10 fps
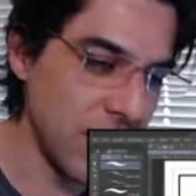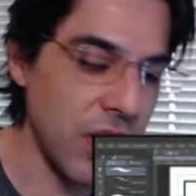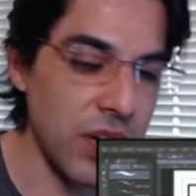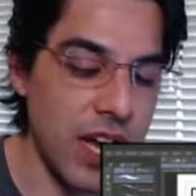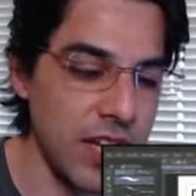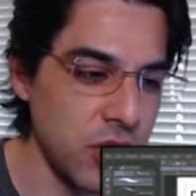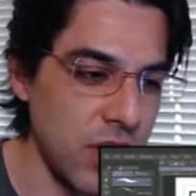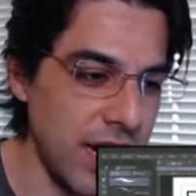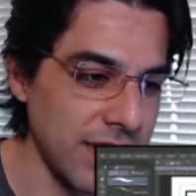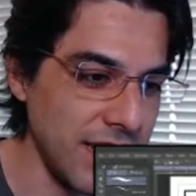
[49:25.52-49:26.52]

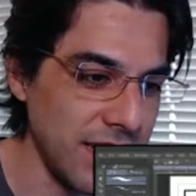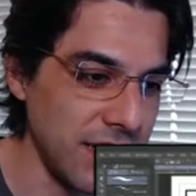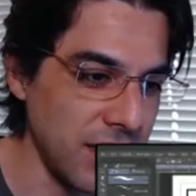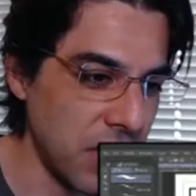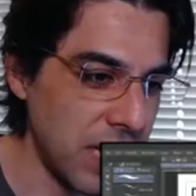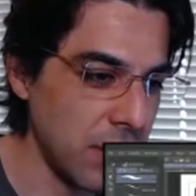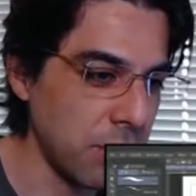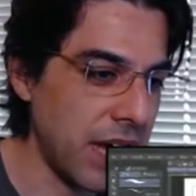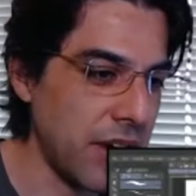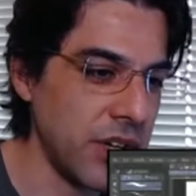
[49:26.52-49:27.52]
contract and you're getting
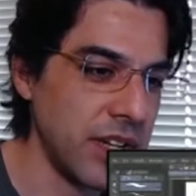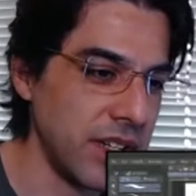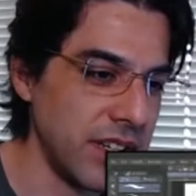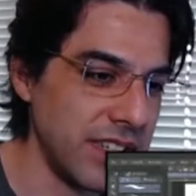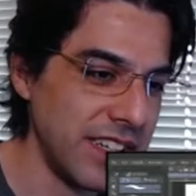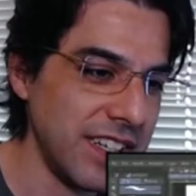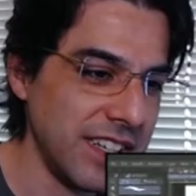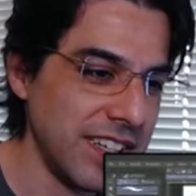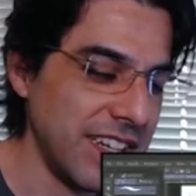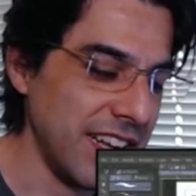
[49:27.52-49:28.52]
plowed under,
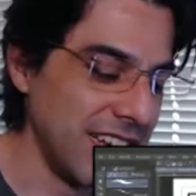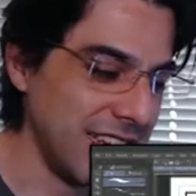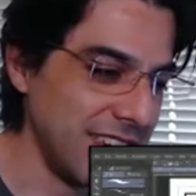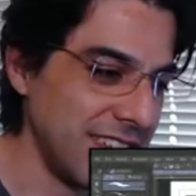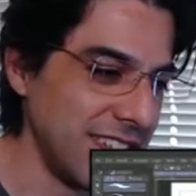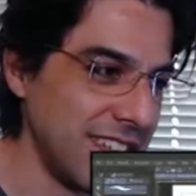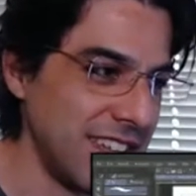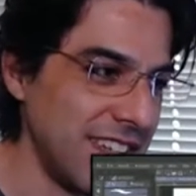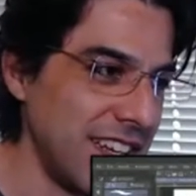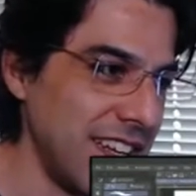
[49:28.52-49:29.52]
and
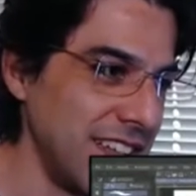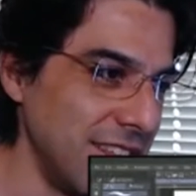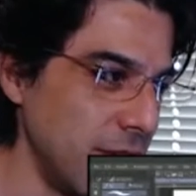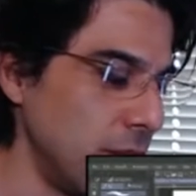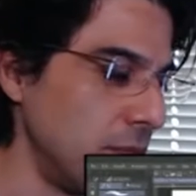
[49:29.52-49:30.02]
and